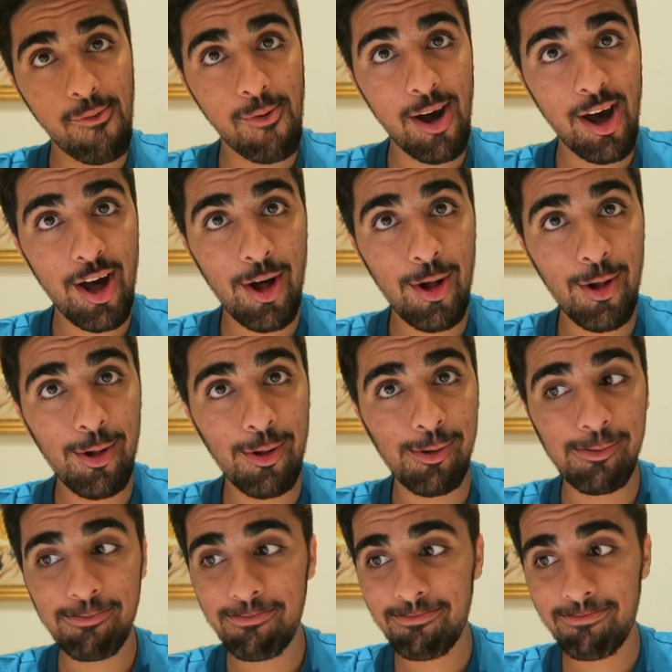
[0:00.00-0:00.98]

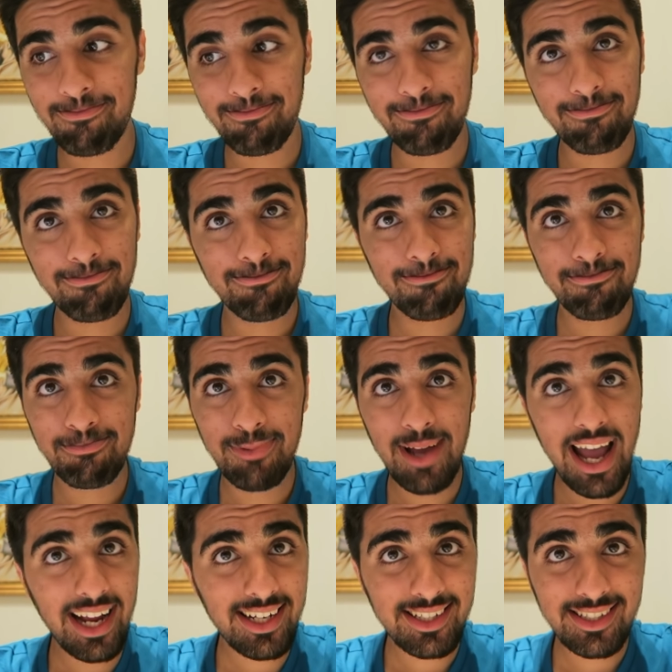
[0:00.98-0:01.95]
Well,
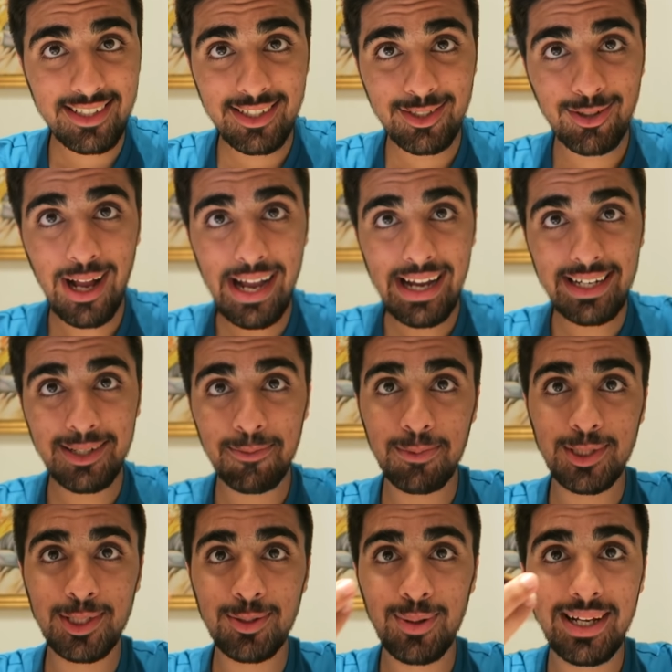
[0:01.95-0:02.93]
back to trying to
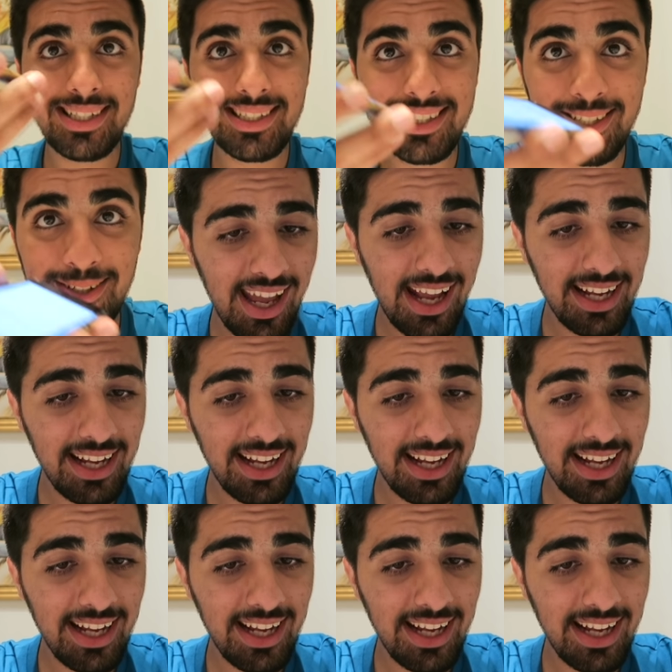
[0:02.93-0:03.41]
persuade Siri.